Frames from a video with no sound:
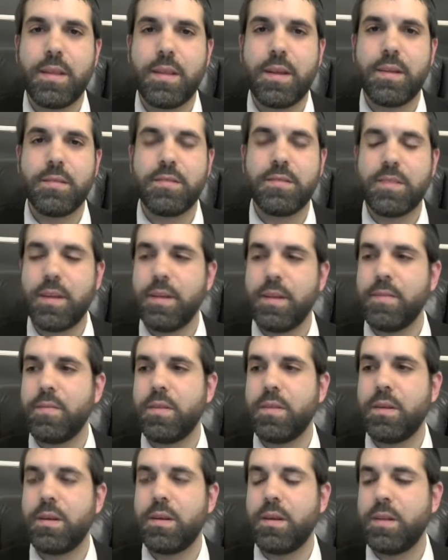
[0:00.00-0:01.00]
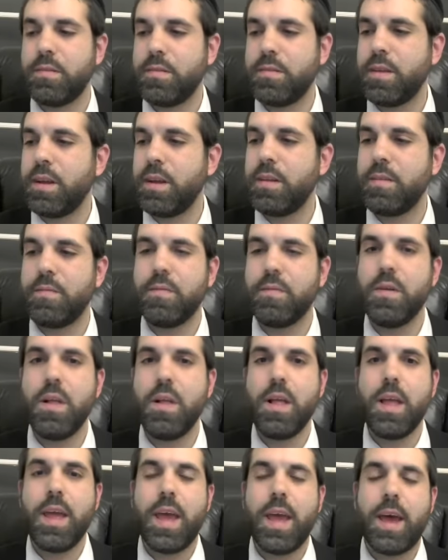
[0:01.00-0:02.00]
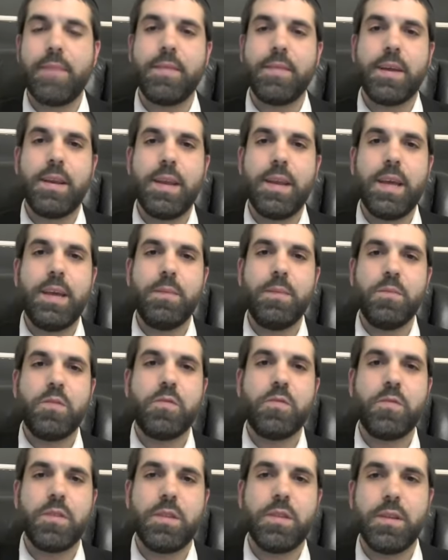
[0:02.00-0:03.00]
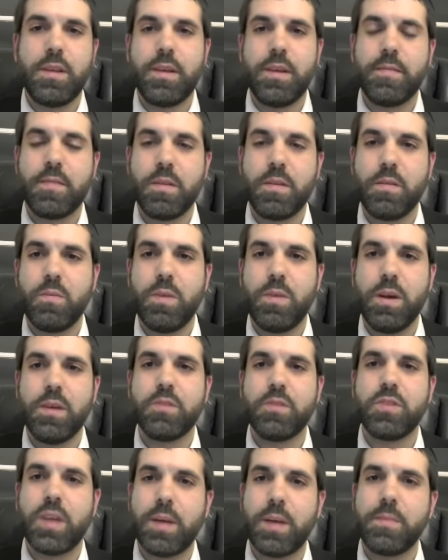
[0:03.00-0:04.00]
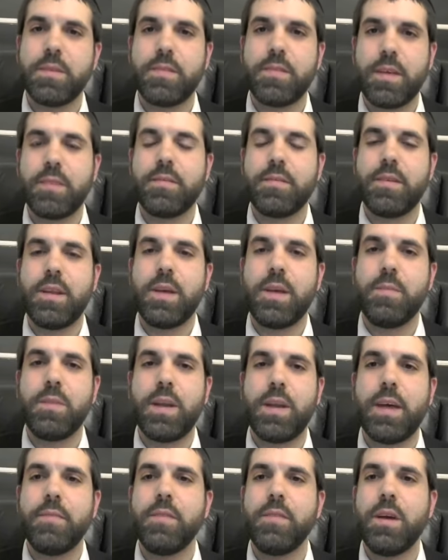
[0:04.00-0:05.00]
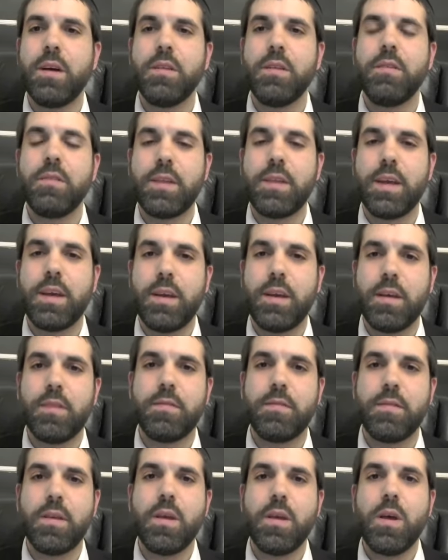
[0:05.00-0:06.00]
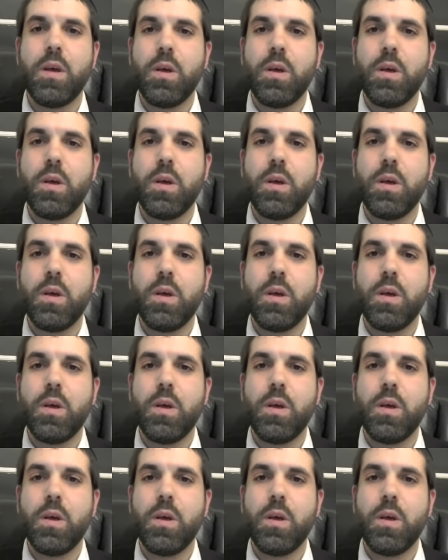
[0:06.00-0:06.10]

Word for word: That instead of the instead of having names for the days of the week, Shabbos has a name, but every other day is